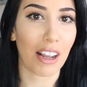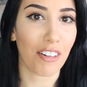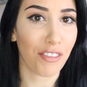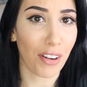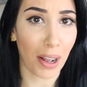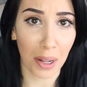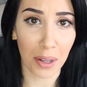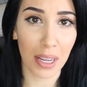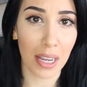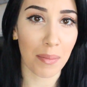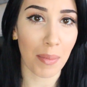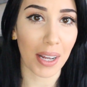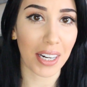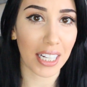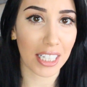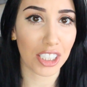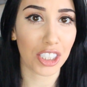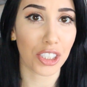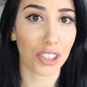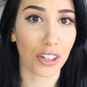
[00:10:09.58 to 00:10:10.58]
but I follow him
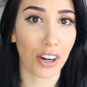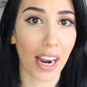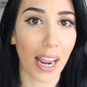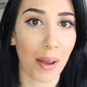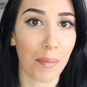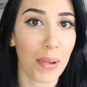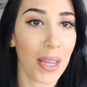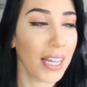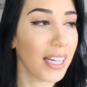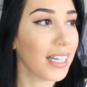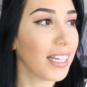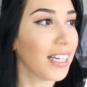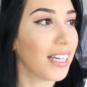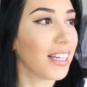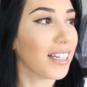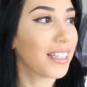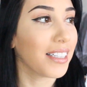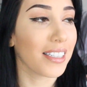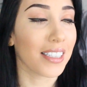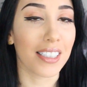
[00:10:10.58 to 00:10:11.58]
on Instagram.
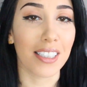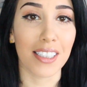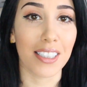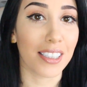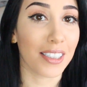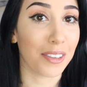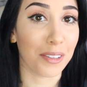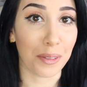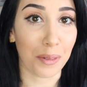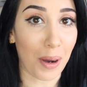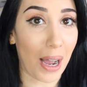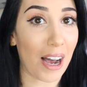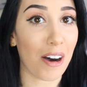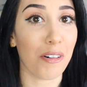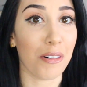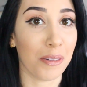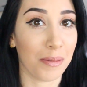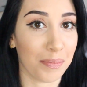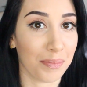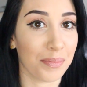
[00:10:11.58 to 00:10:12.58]

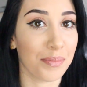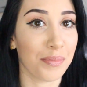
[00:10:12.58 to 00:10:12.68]
Wow.